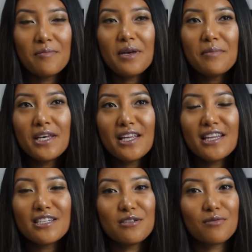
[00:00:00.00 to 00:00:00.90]
maybe
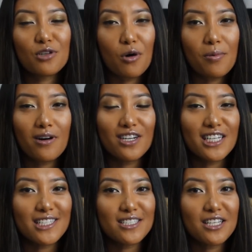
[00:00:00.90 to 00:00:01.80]
the difficult part
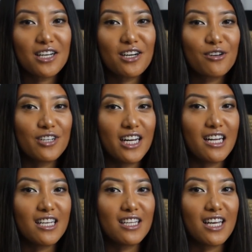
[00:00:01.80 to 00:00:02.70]
is
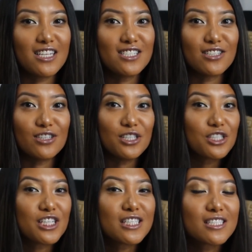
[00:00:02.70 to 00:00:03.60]
creating like
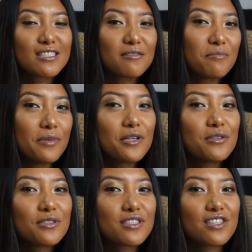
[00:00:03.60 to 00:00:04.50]
delicious
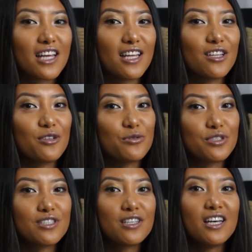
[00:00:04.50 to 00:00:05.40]
meals that you
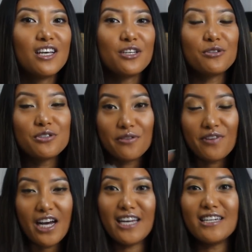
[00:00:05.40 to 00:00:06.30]
still
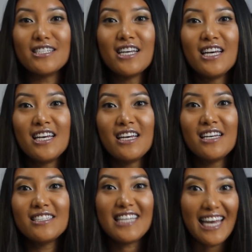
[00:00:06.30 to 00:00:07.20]
find
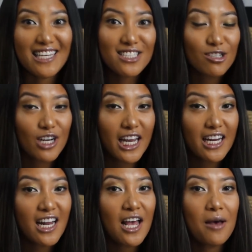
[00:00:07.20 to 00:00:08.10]
taste
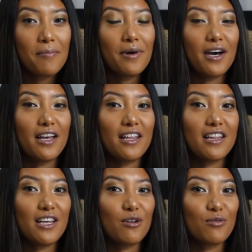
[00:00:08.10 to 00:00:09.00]
great, but
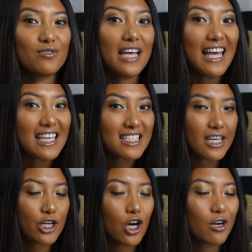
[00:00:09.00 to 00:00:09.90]
they don't taste
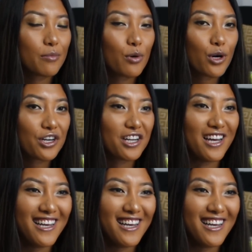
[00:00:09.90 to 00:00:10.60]
like cardboard.